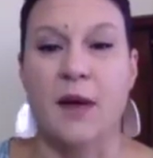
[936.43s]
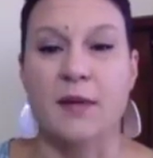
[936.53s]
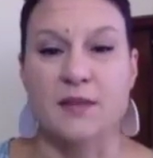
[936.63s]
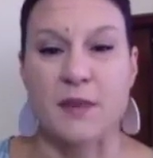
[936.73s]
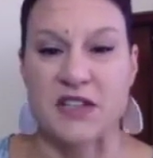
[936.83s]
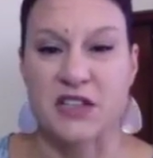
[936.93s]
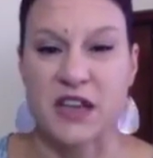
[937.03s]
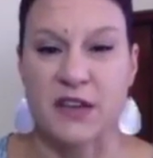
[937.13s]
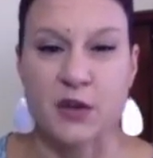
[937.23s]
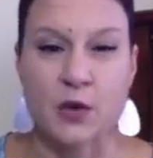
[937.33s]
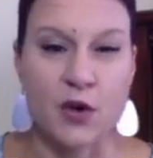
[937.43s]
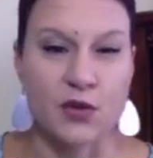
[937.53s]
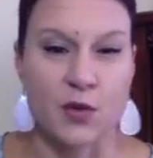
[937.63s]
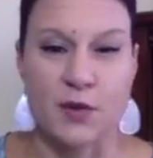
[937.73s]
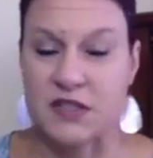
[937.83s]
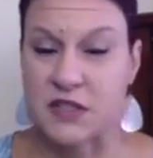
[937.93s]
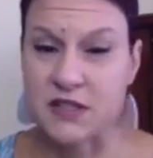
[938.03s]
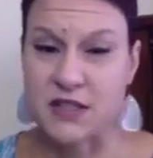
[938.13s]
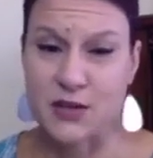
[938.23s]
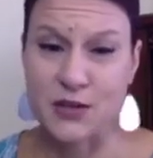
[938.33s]
especially if you own your
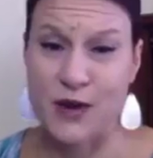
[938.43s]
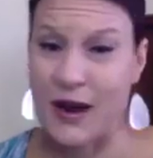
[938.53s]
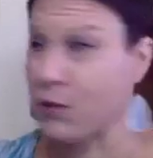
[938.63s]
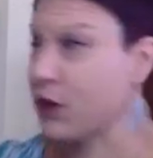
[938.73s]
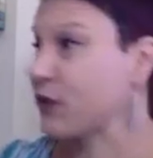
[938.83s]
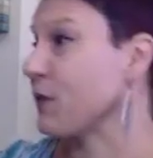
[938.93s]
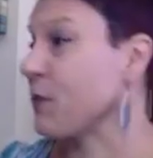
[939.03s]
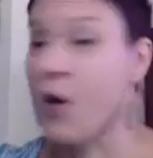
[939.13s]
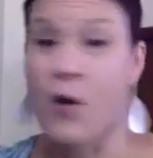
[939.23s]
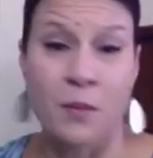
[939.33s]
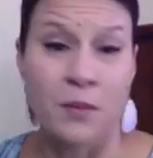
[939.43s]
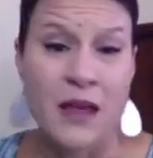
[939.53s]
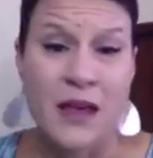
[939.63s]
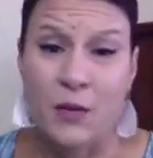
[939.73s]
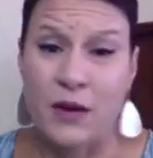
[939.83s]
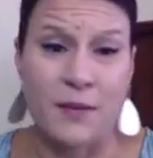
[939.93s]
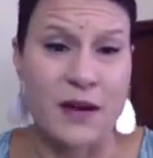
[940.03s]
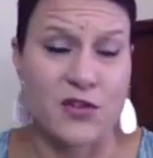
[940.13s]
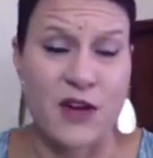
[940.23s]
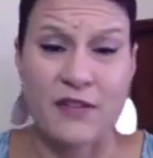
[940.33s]
business and I work from home. When I'm
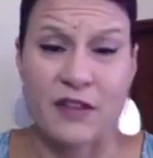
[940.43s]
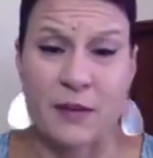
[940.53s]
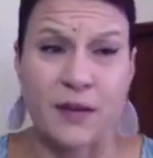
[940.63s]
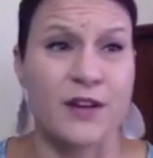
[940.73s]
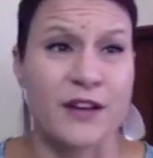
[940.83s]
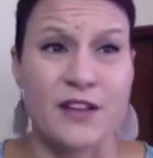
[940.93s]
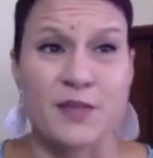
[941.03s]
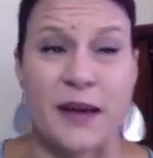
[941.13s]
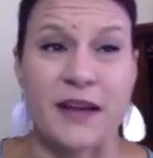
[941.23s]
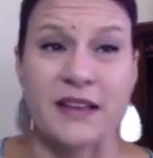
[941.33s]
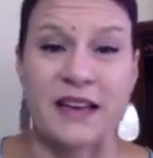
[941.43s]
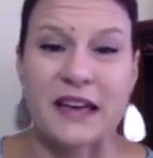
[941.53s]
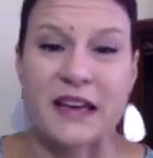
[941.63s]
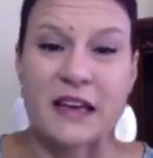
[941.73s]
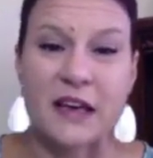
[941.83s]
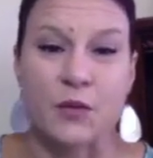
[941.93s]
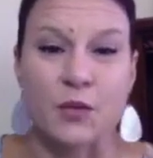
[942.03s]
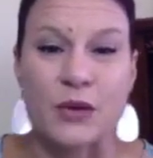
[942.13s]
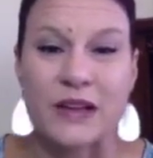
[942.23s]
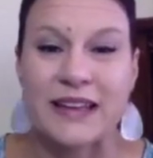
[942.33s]
not traveling, I'm here and it's Peyton, and it can get
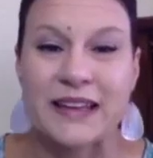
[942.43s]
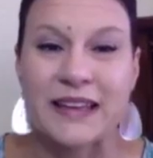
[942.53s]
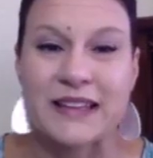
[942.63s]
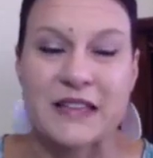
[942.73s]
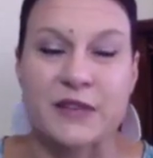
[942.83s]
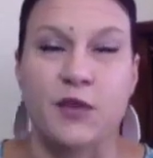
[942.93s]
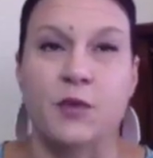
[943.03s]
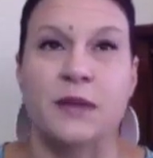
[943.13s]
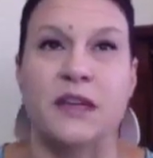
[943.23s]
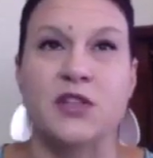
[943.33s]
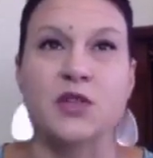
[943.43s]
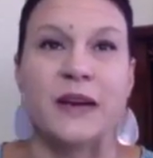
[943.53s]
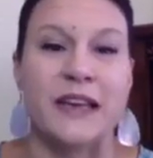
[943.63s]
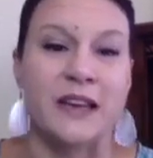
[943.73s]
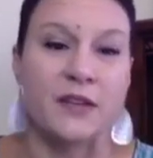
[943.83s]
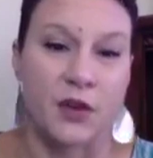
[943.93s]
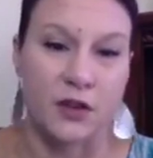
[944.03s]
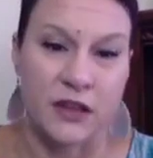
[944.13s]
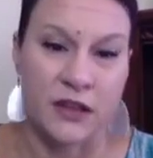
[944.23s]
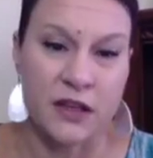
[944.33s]
really easy for me to
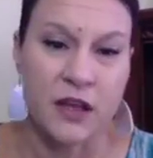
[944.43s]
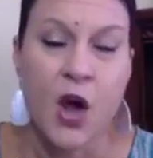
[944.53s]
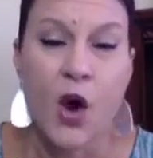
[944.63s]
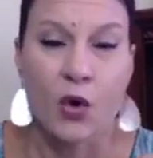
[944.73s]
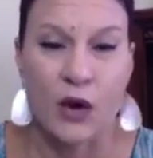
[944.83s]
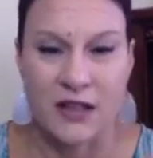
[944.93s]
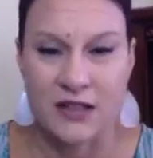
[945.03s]
inadvertently or